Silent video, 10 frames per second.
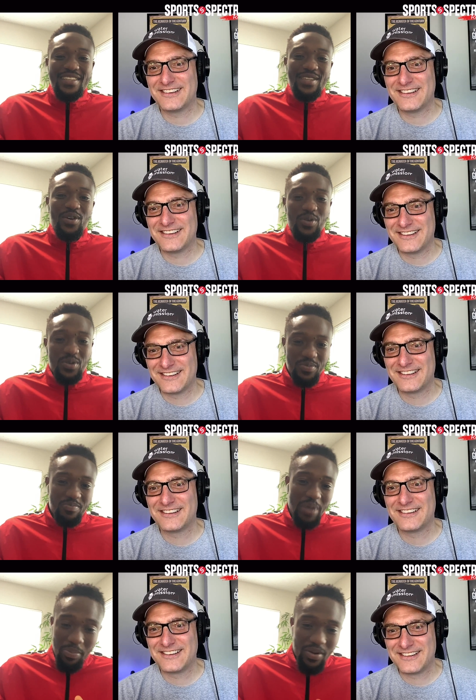Speaker 1: So
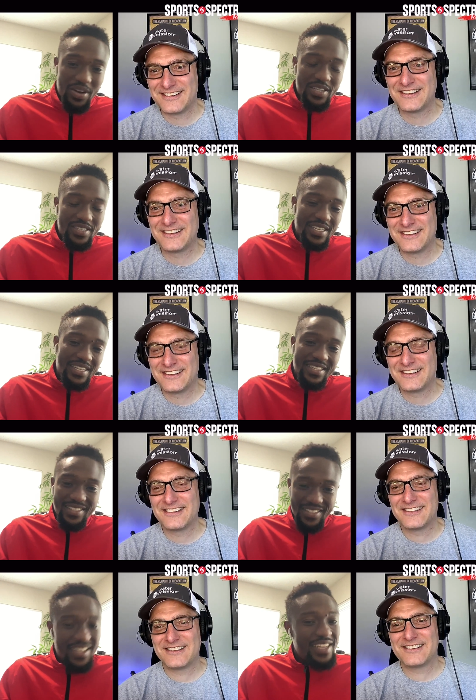my parents,
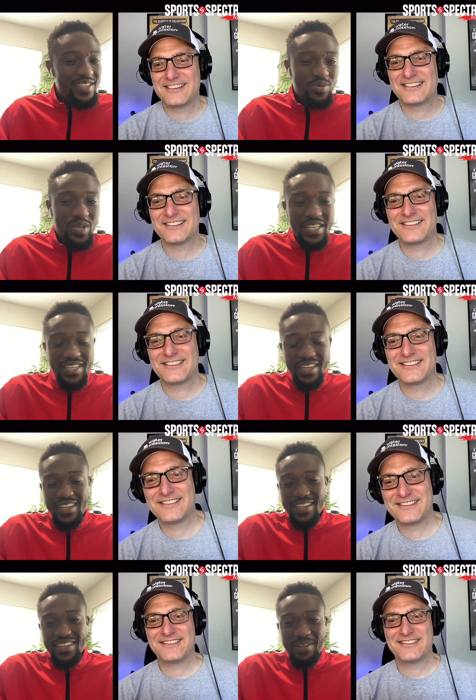that is what they
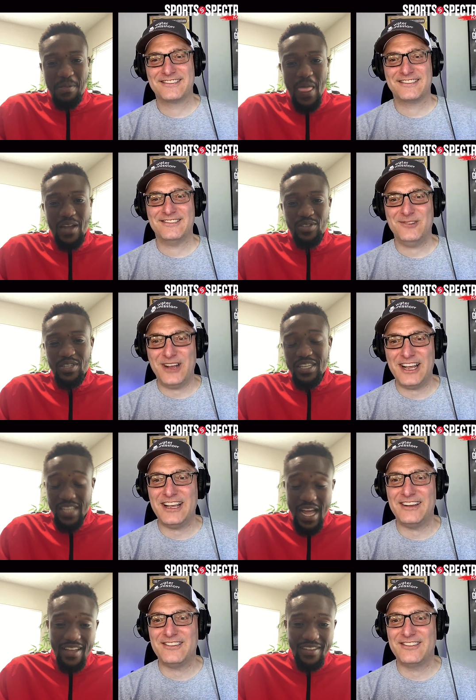did. Actually,
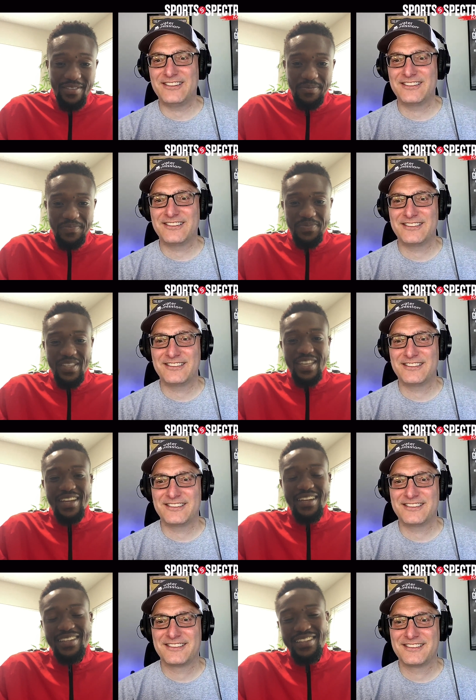wow. I,
Speaker 2: yeah.
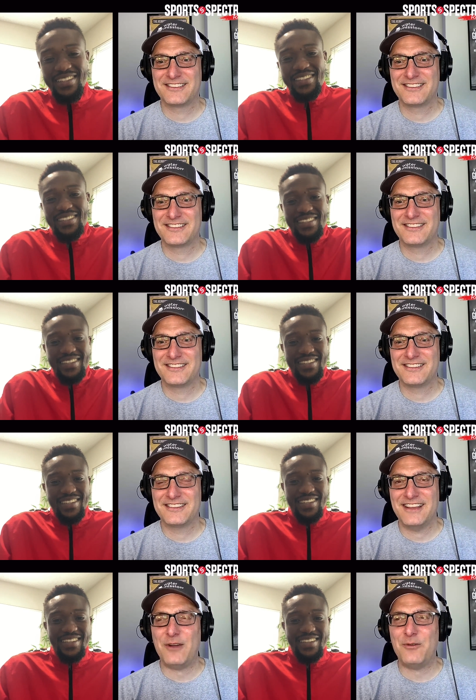
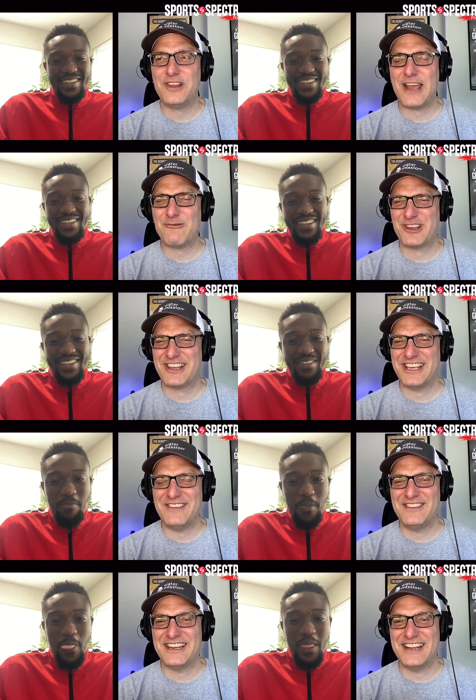How was that
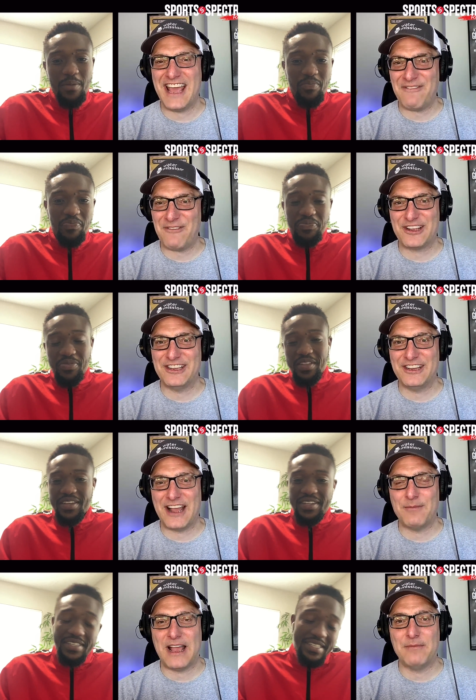received in Africa?
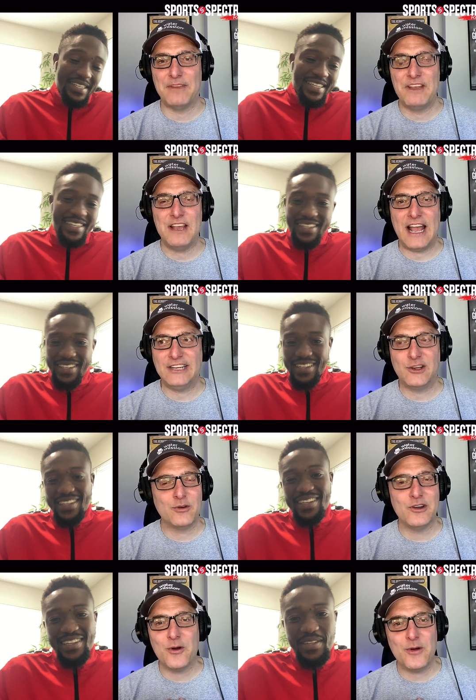I'm, I'm, I don't
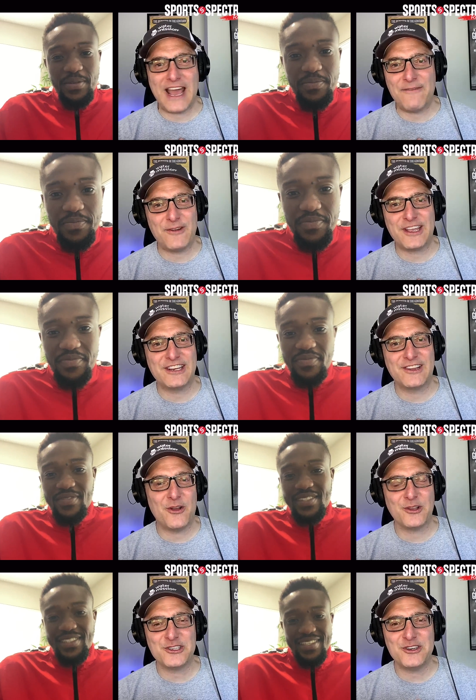know African
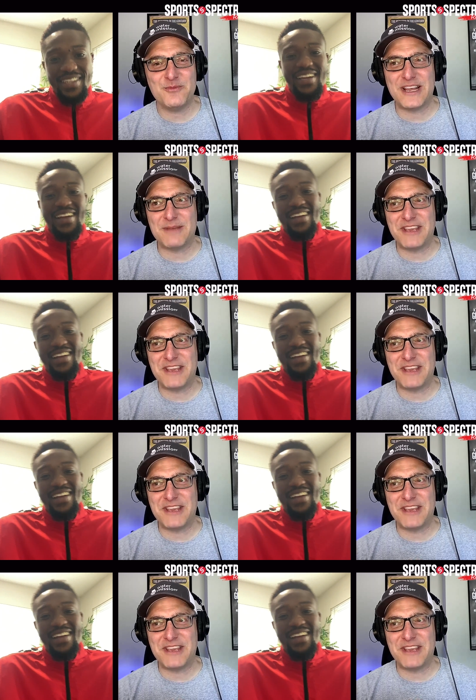culture, but I'm